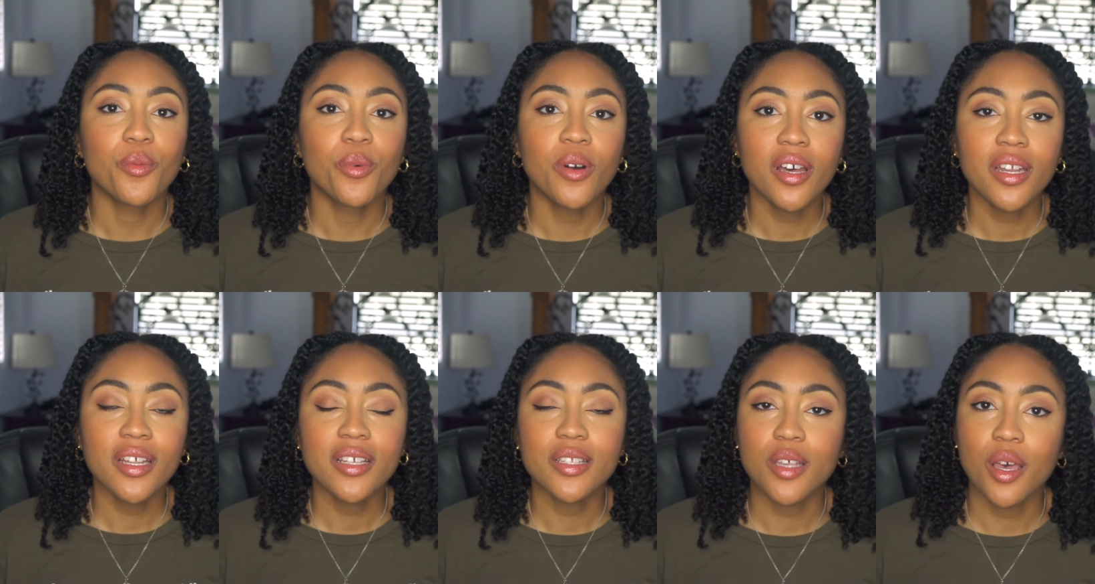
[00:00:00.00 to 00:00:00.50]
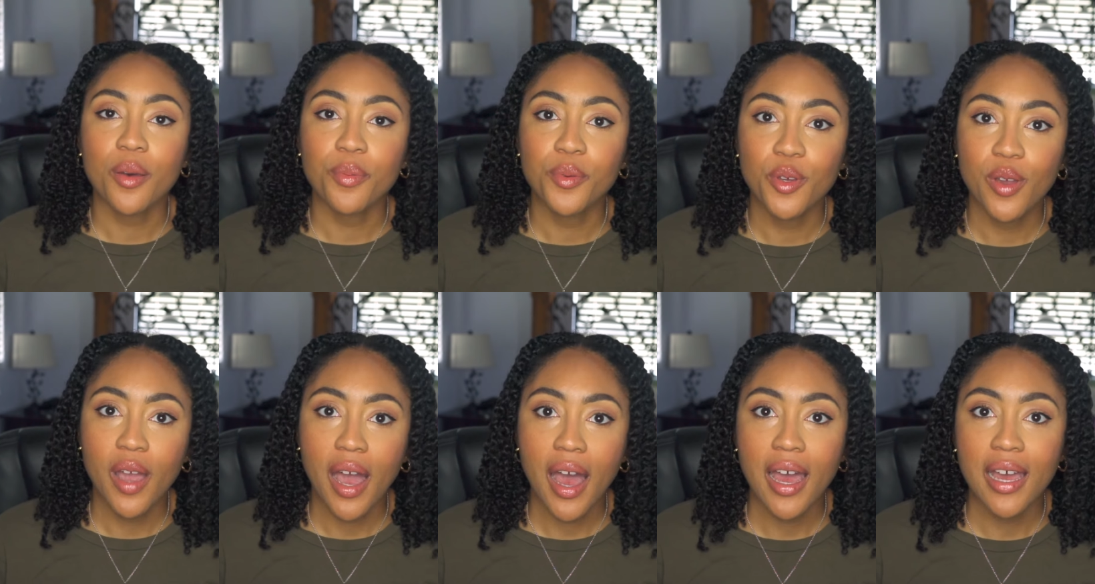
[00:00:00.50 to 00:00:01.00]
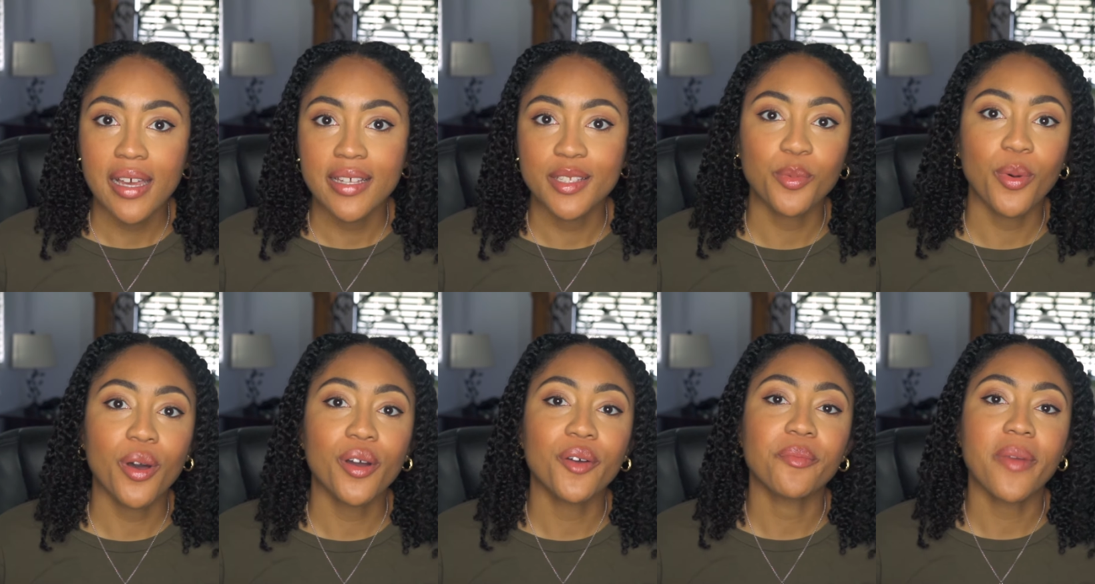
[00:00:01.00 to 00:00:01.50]
What is up, you guys?
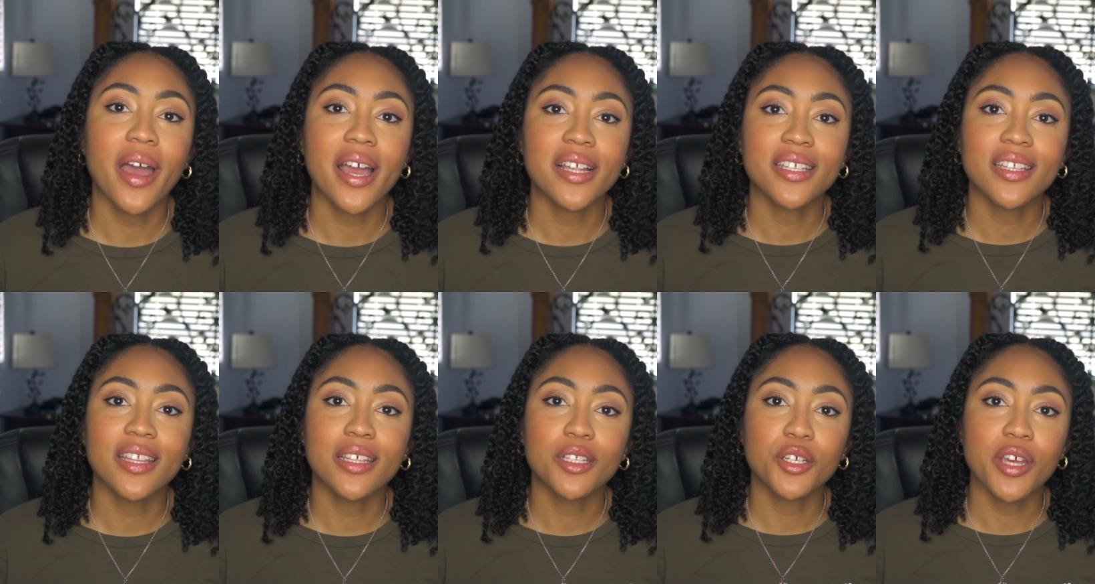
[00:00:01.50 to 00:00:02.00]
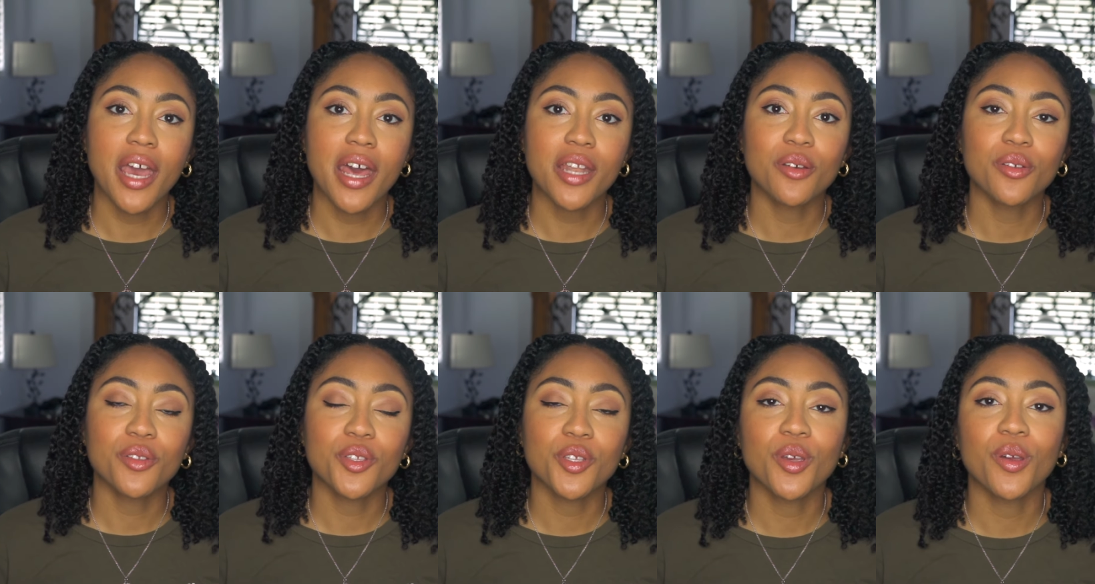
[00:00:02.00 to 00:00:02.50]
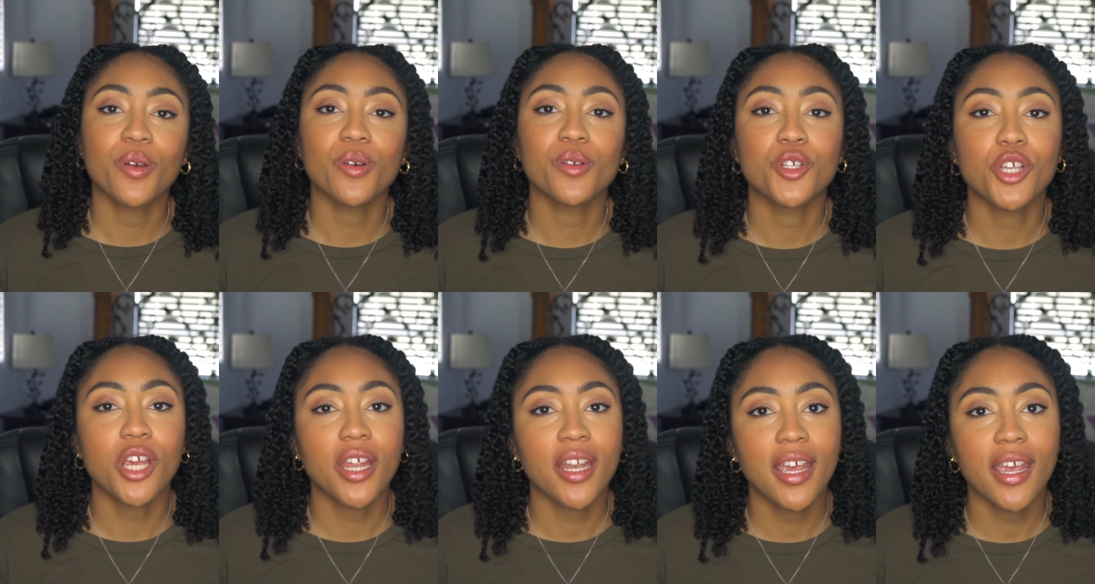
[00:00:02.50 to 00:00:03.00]
Welcome back to the channel. It's your girl
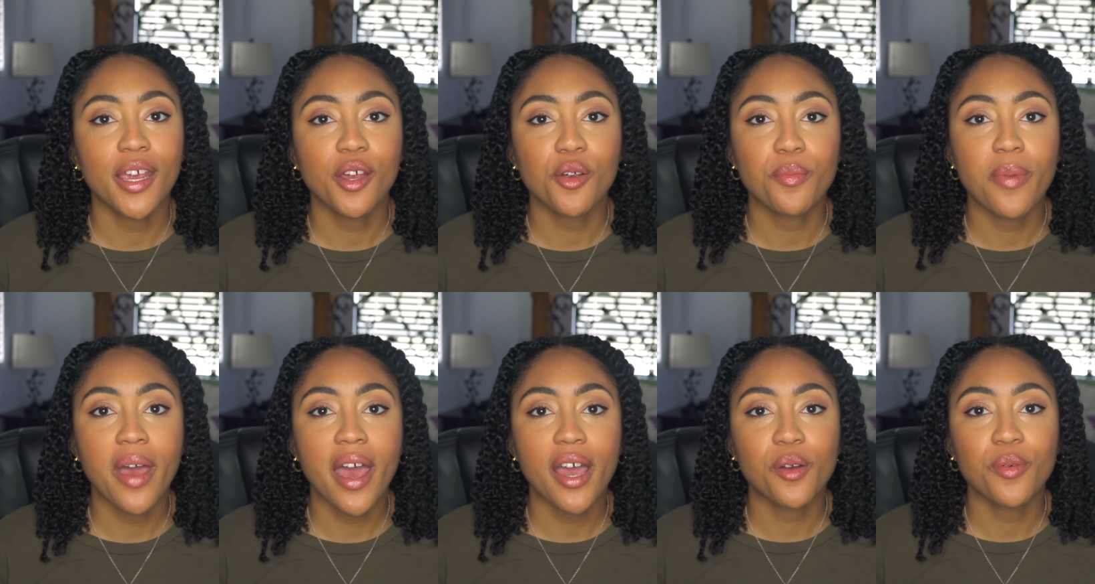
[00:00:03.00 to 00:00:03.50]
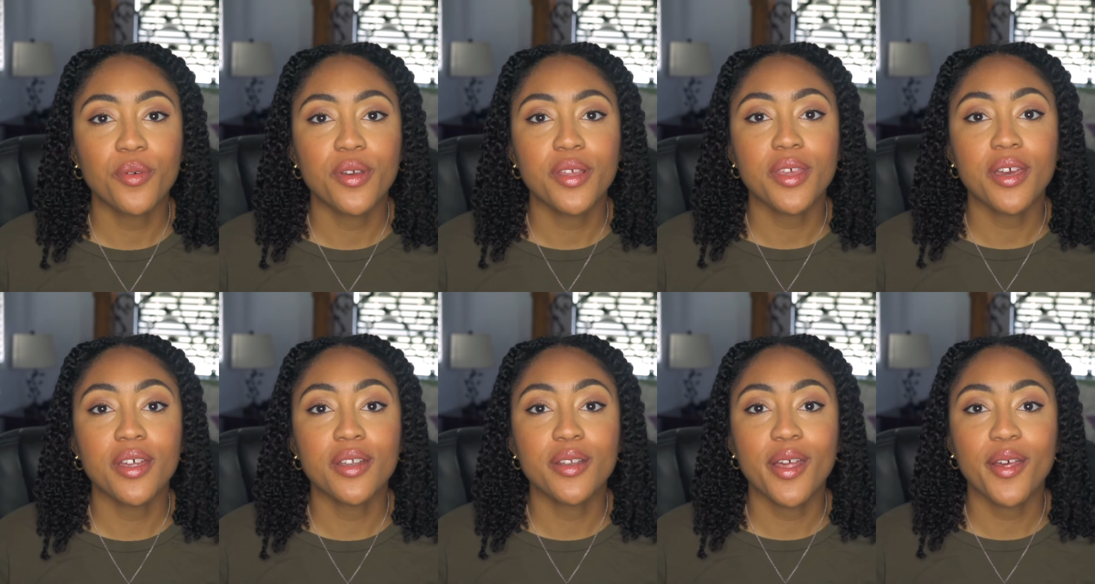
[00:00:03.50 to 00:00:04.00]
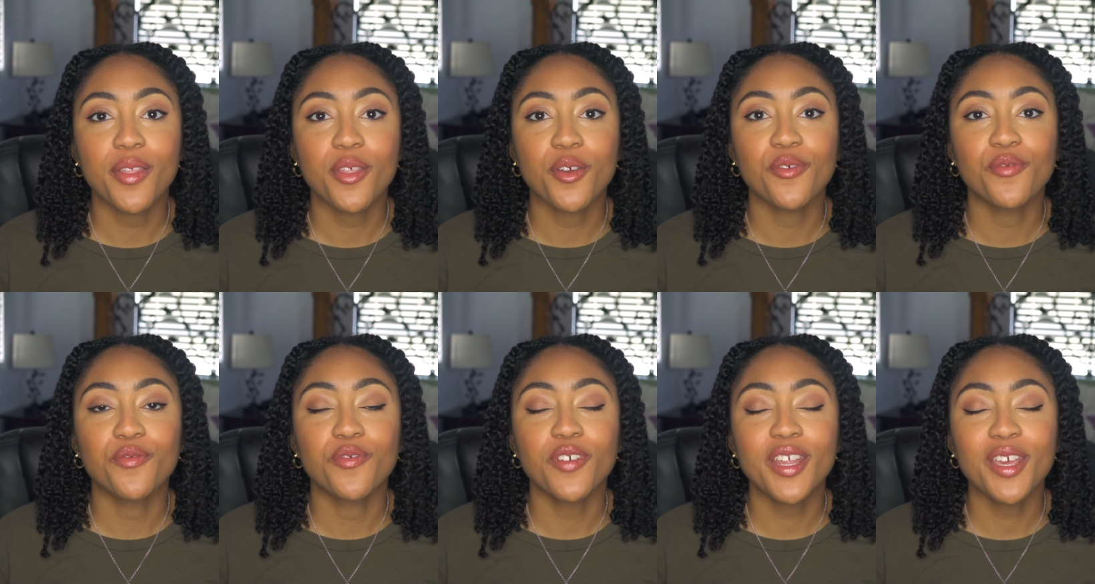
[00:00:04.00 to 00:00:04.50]
JD here, back with
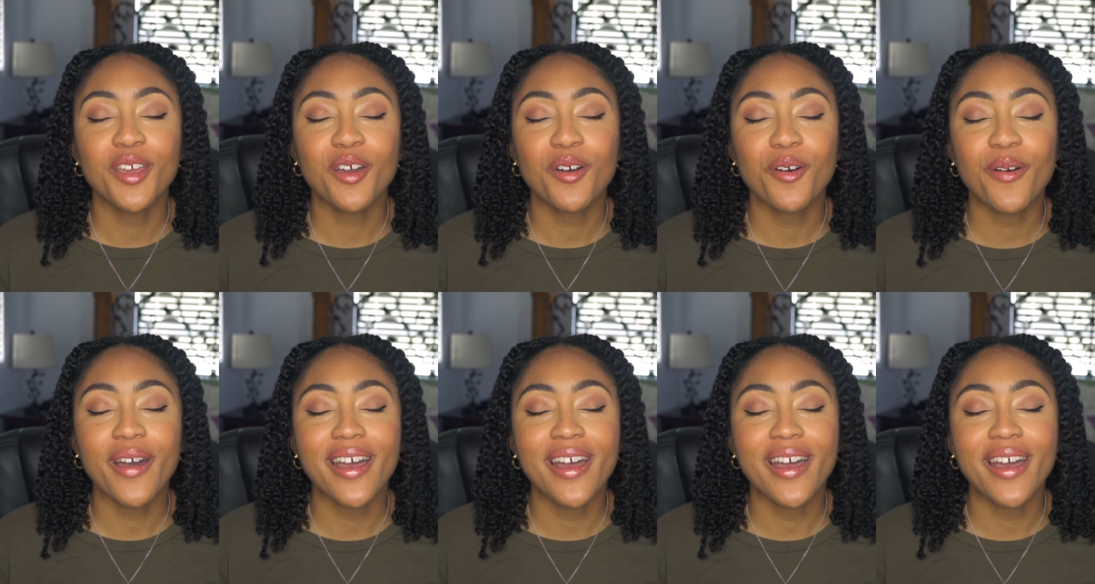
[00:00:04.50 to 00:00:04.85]
another video.